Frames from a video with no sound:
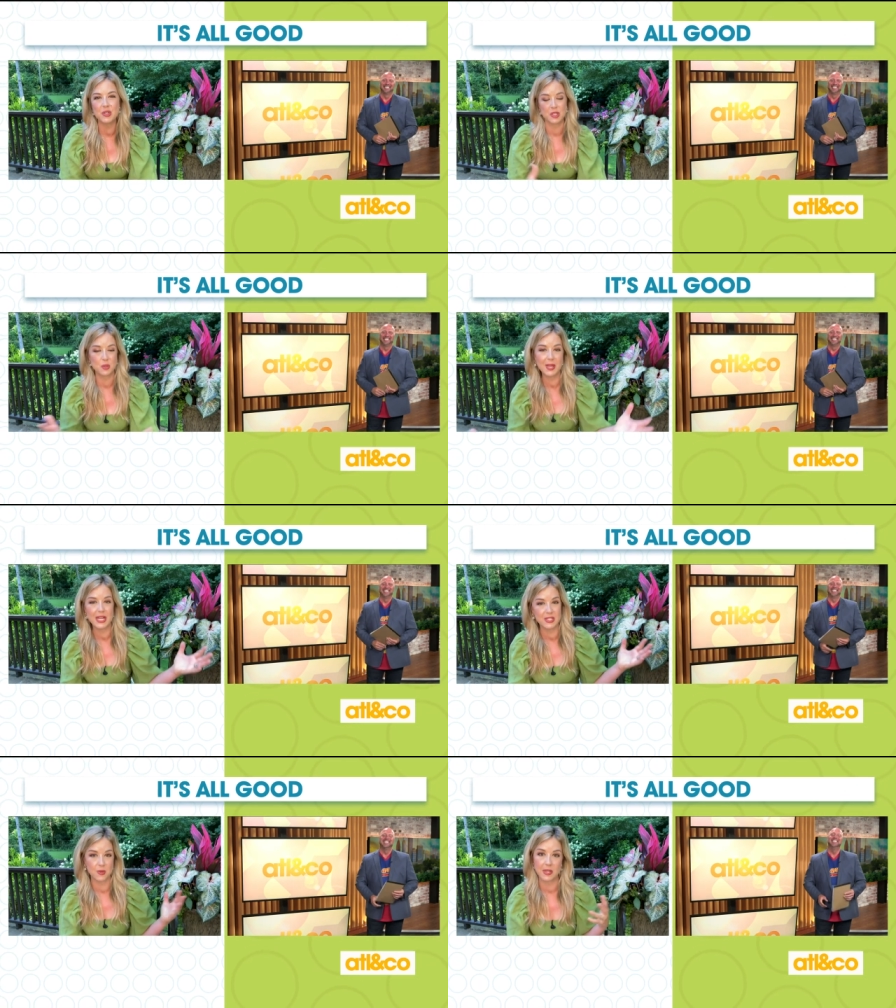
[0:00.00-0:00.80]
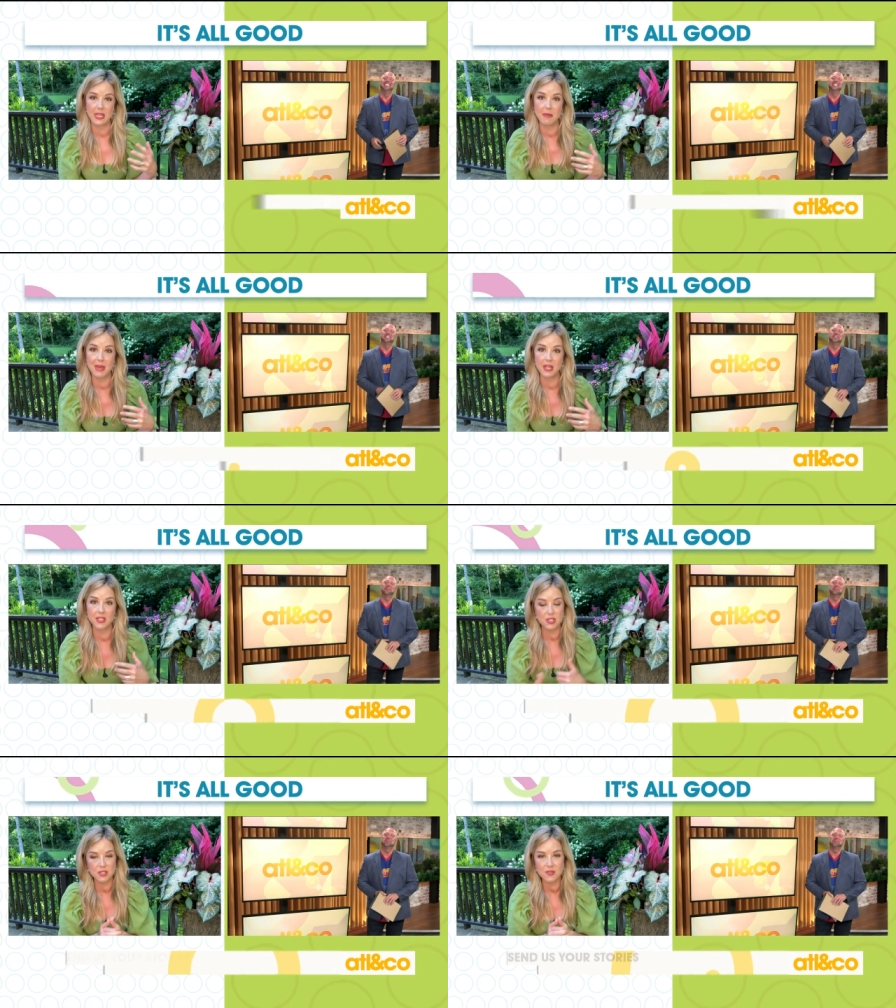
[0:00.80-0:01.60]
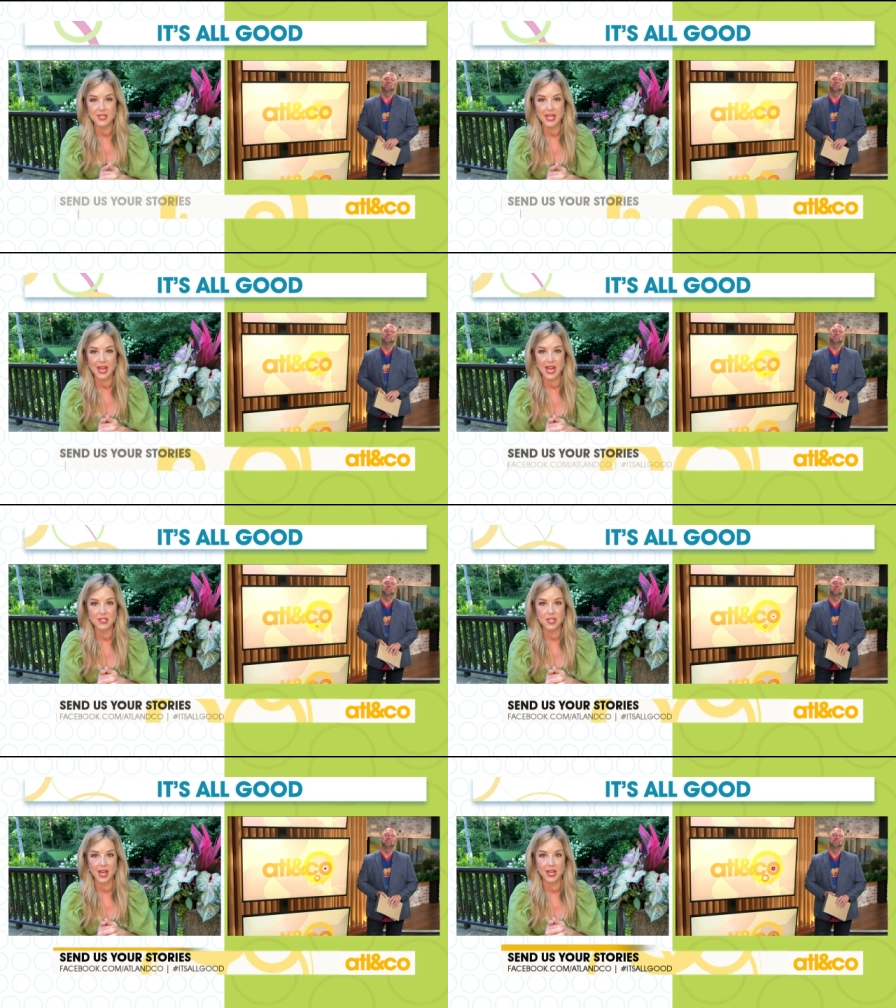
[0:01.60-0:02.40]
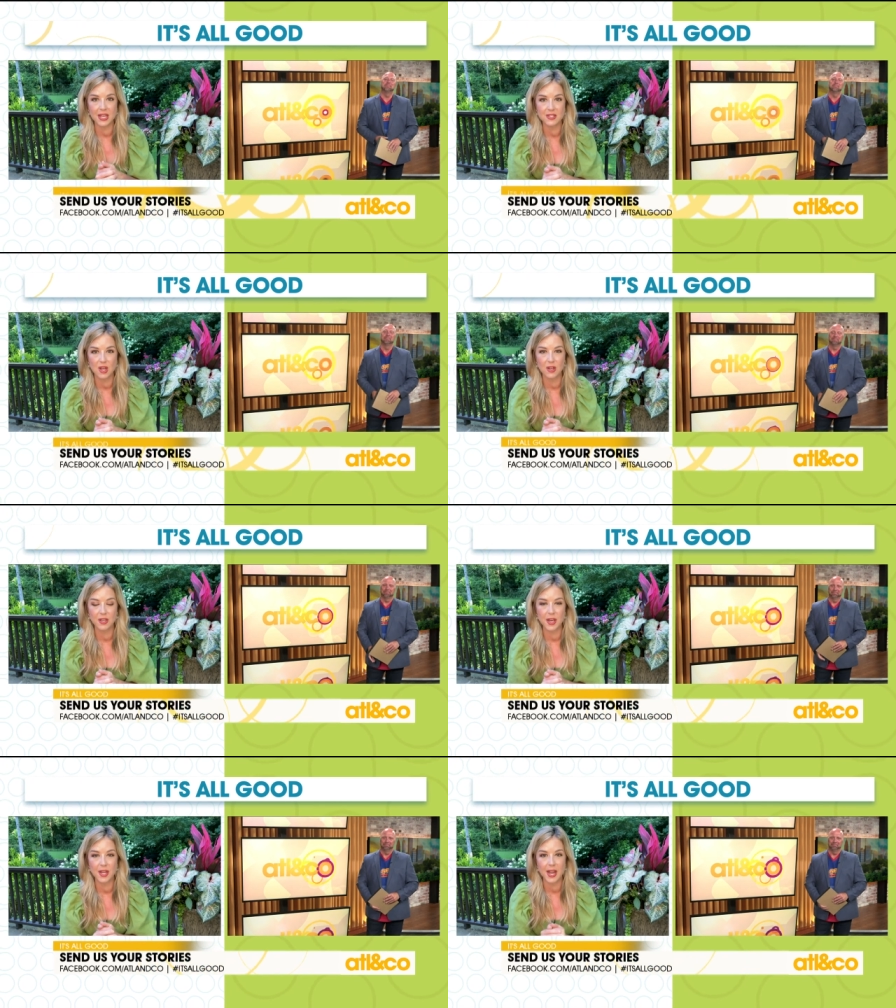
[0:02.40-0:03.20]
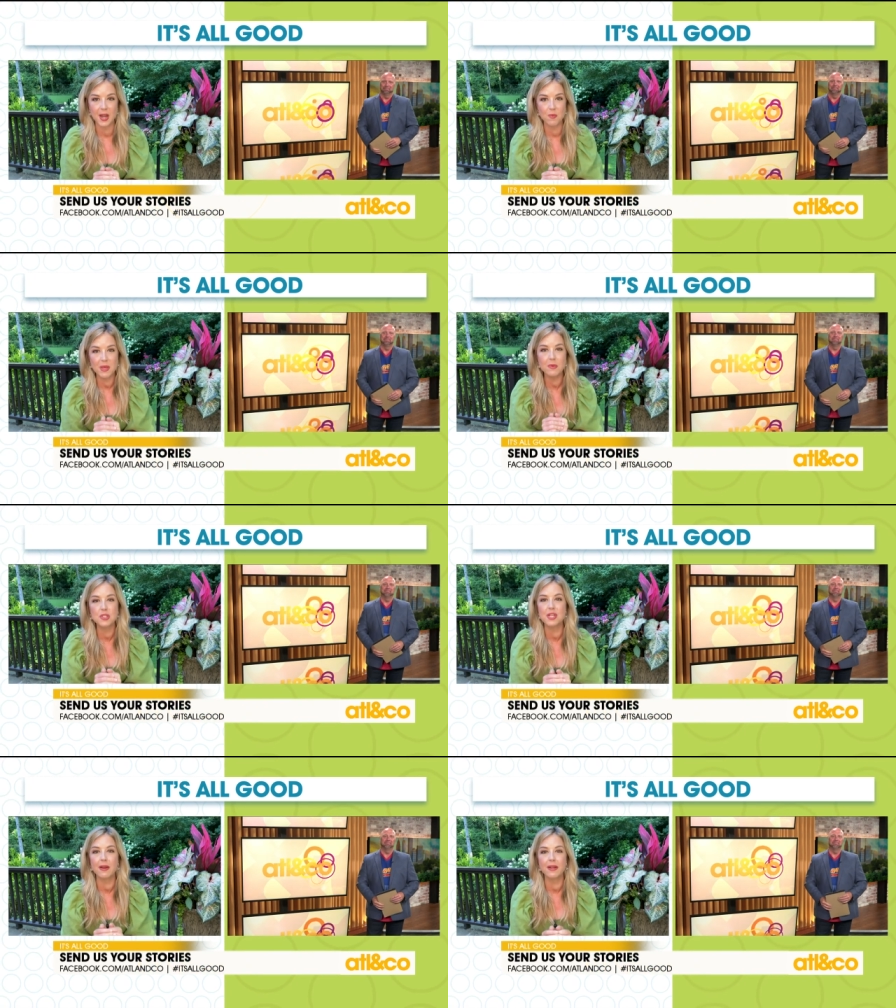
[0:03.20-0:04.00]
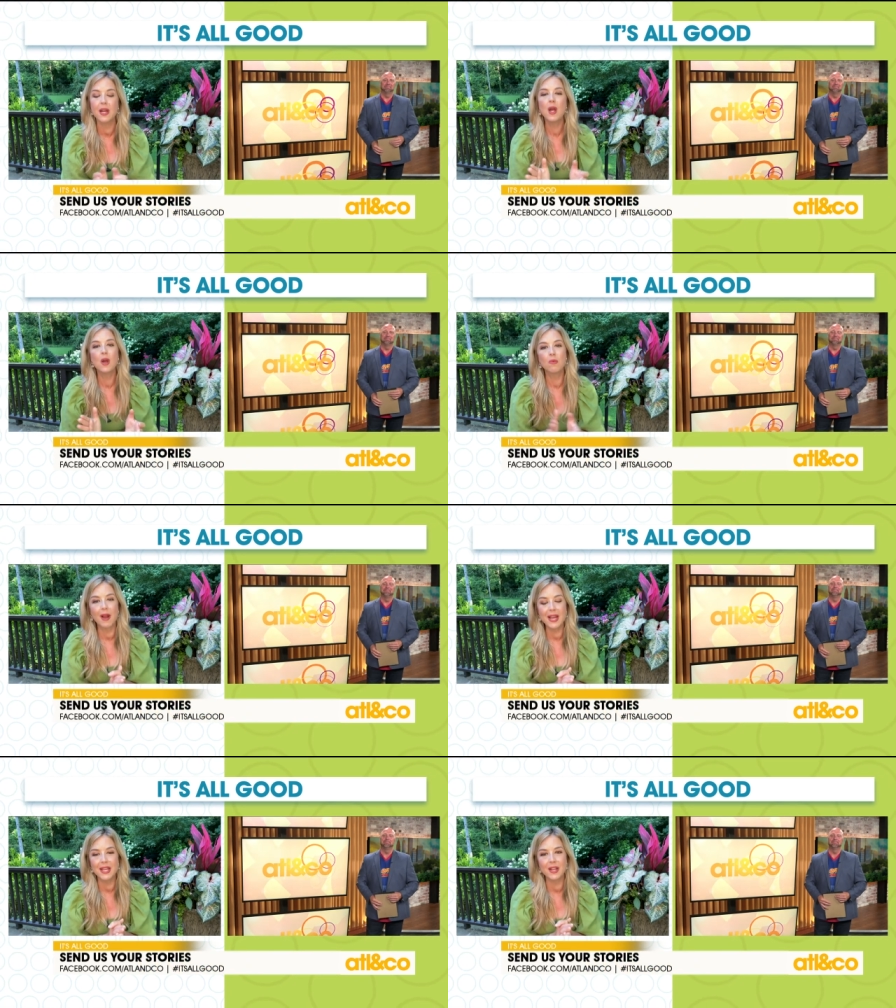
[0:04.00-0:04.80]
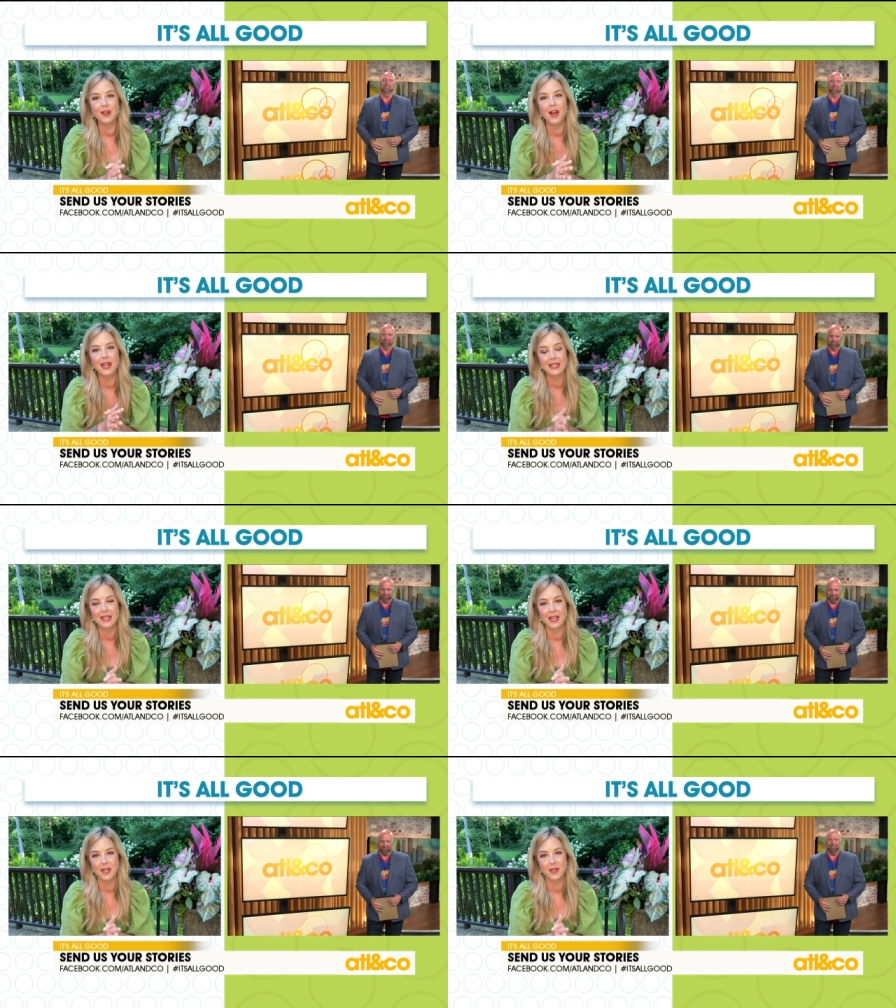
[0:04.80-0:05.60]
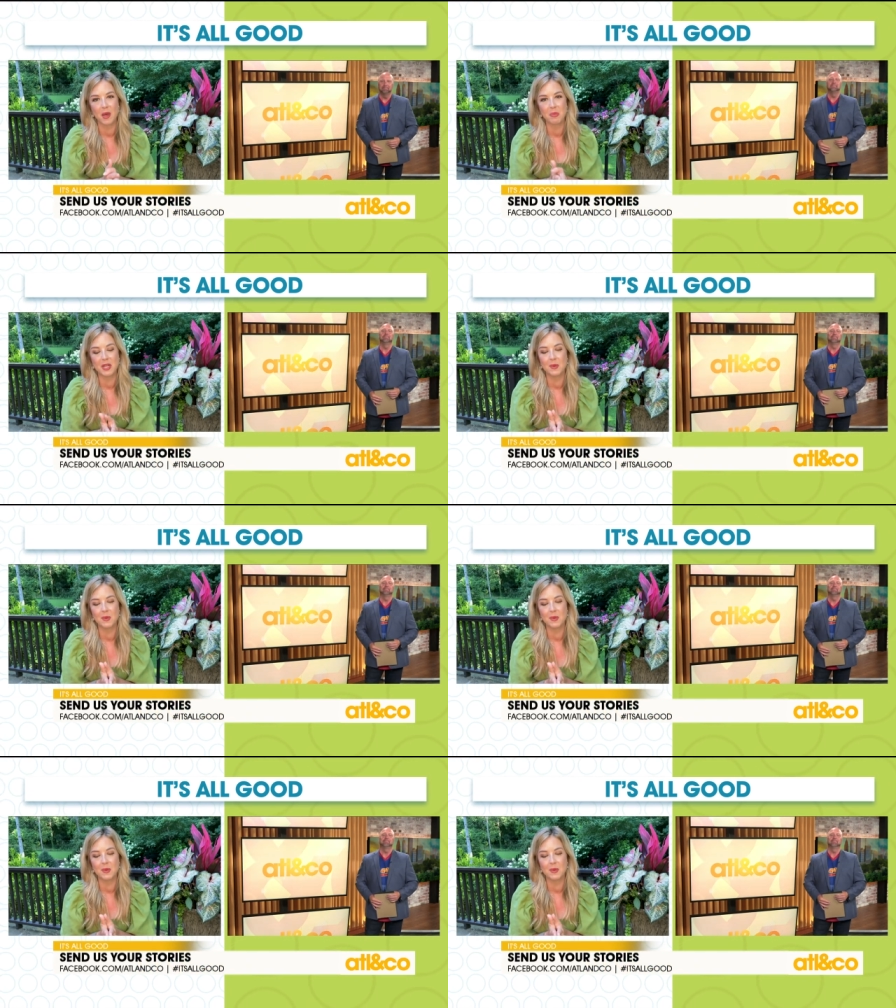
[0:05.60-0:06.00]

You can tweet us, you can email us. Just use that hashtag, It's All Good, and we will share it right here on Atlanta and Company.